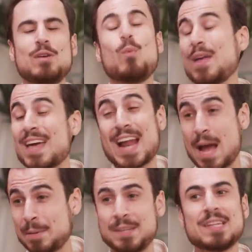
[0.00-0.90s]
when that
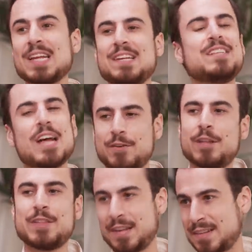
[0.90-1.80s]
happens, it, it's
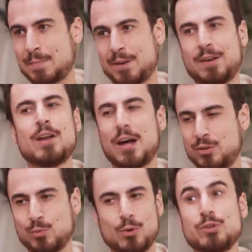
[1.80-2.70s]
definitely the exception, not
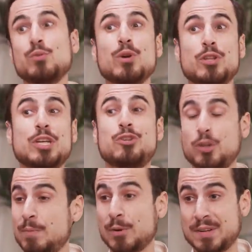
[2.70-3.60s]
the rule. You really
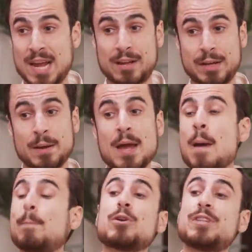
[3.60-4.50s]
should be recycling,
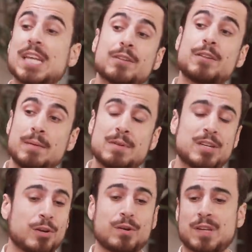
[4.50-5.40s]
particularly
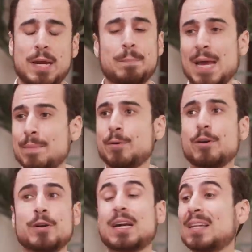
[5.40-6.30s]
materials like
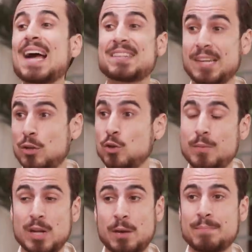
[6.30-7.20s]
paper, glass, and
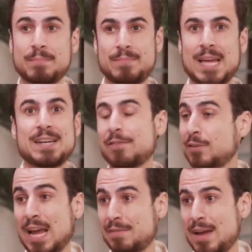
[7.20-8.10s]
aluminum. They
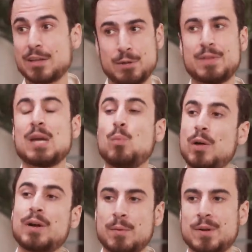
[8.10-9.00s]
definitely have value. They will get